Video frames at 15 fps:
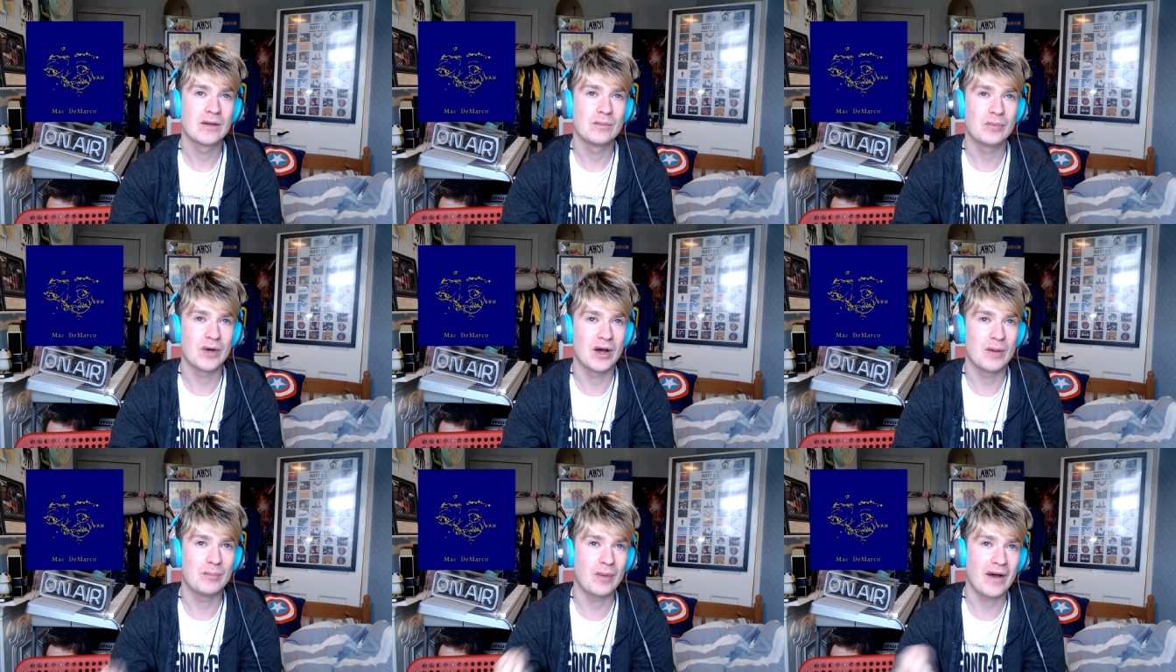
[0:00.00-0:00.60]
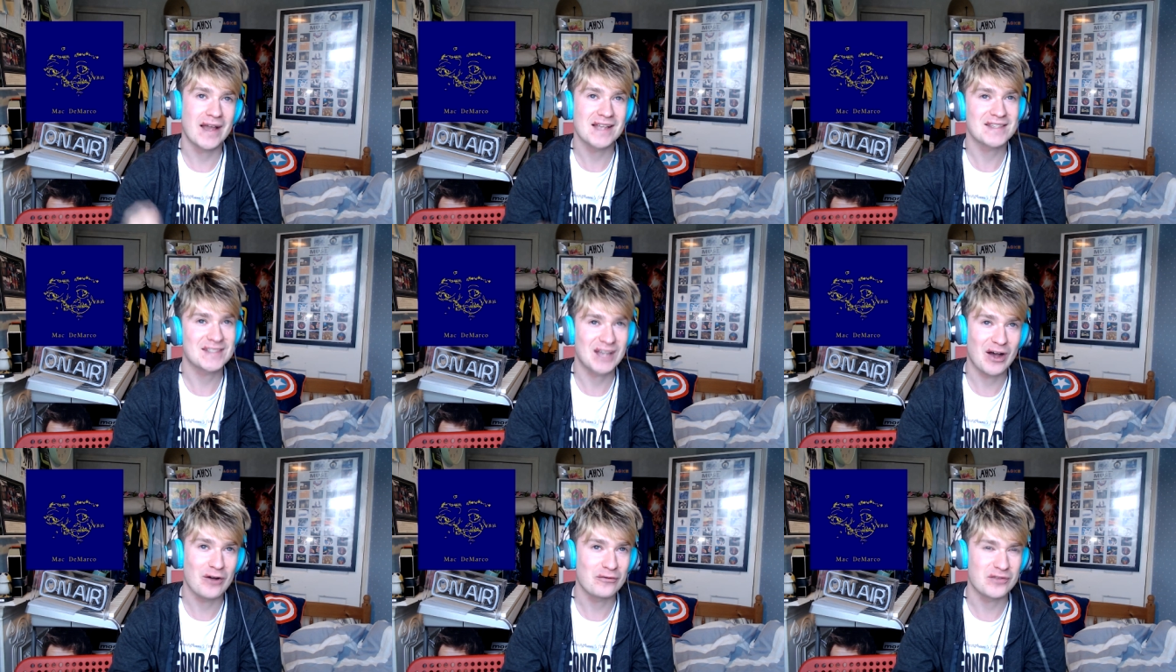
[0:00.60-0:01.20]
But by
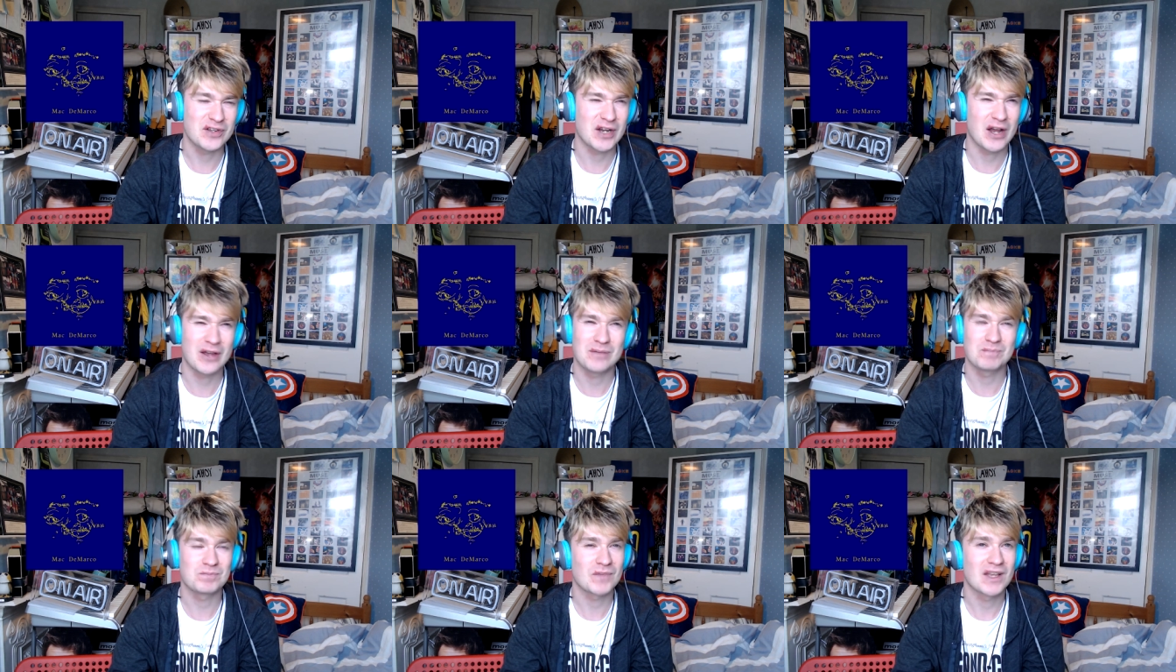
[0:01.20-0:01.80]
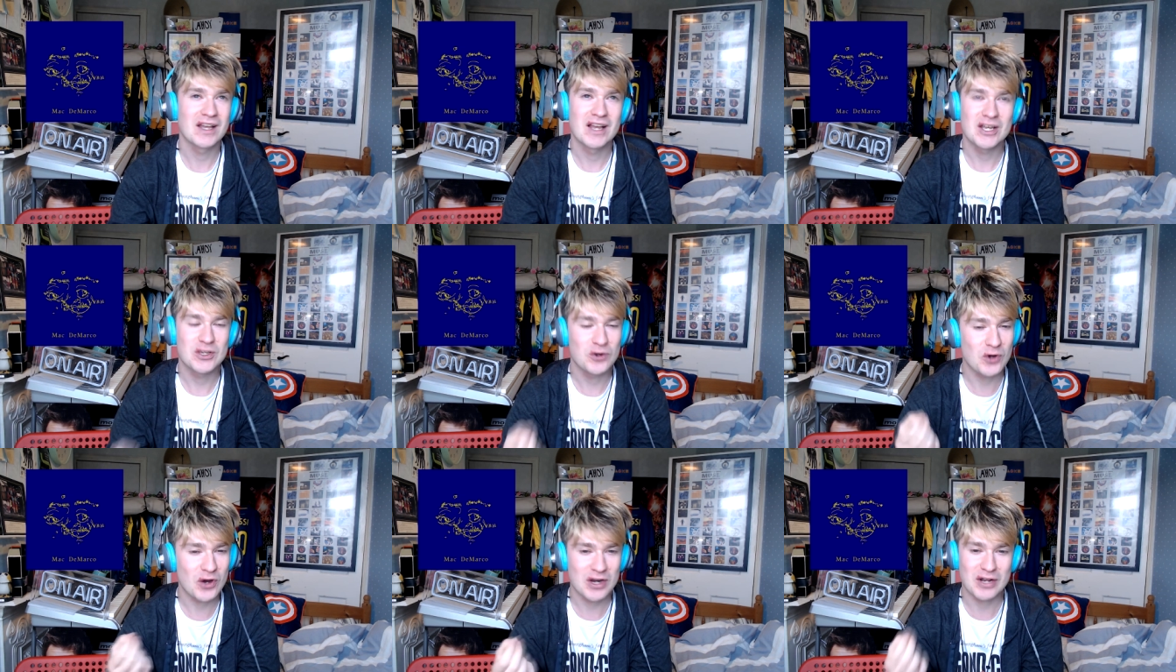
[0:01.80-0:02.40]
itself, you're
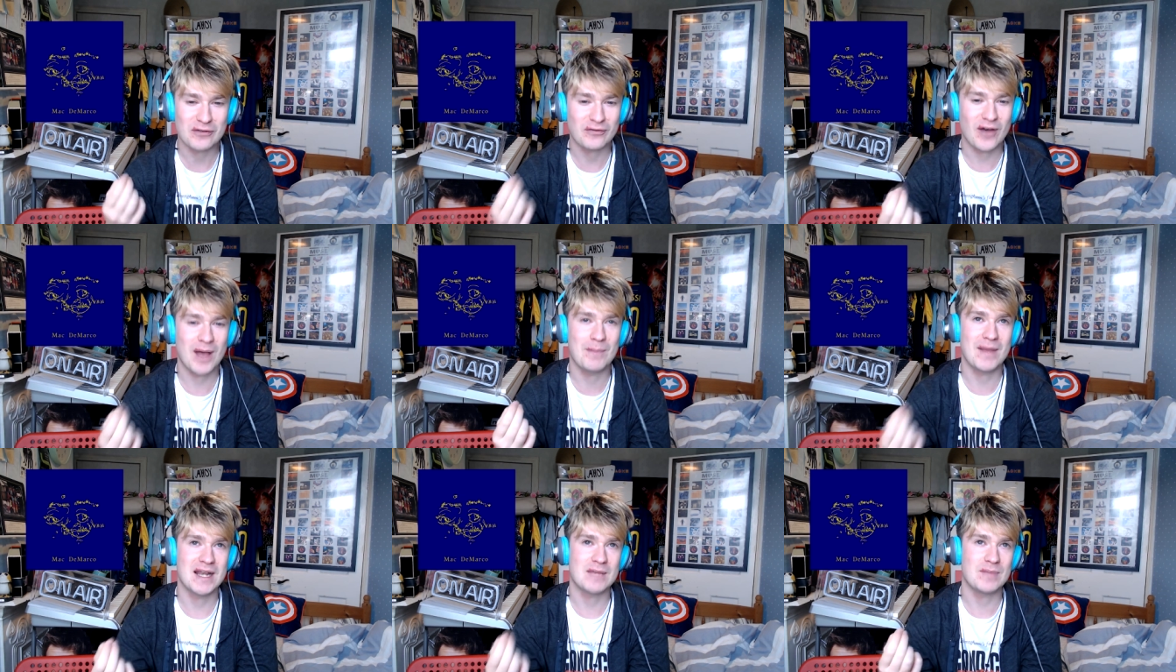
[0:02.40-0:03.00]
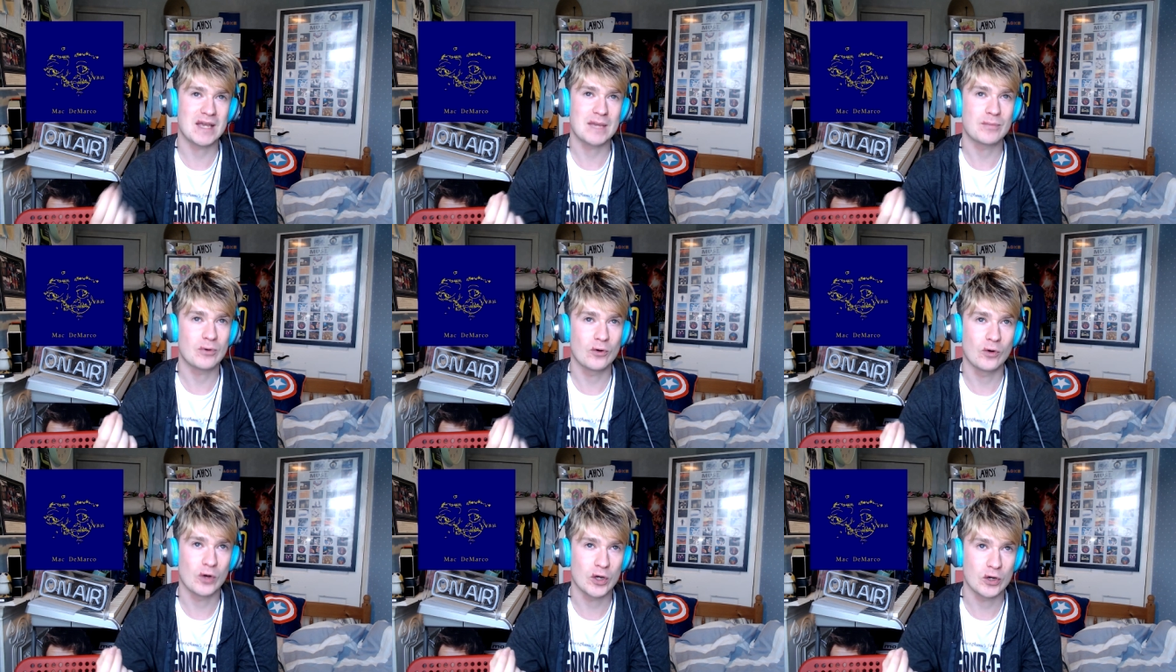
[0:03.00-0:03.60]
not going to find many
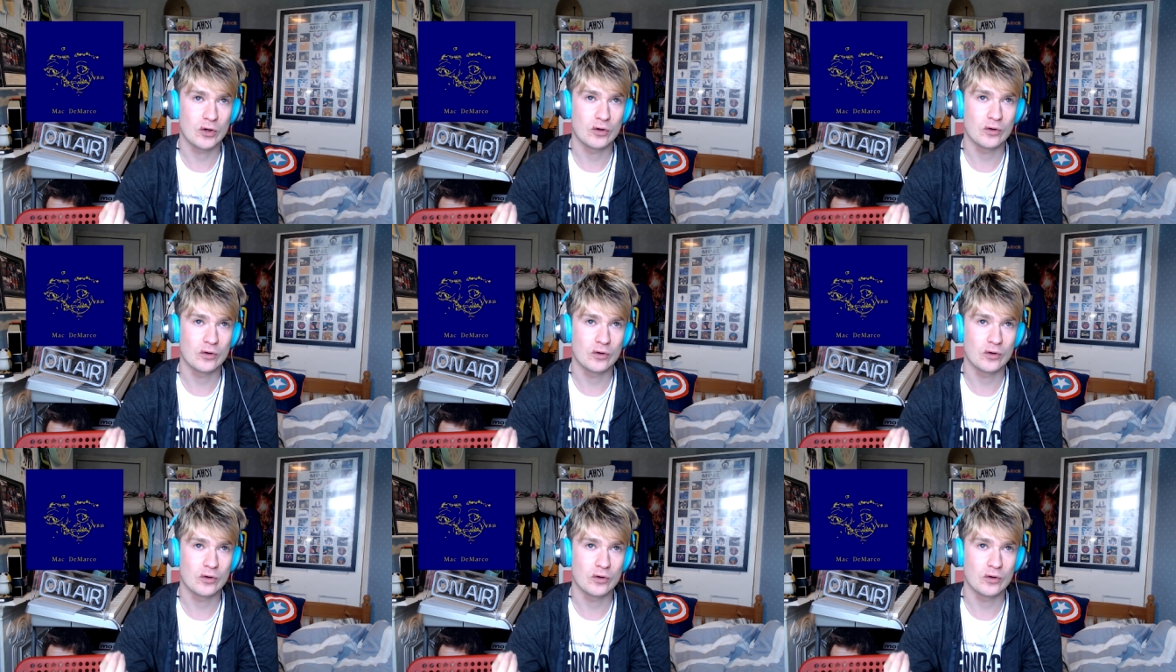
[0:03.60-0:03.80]
people who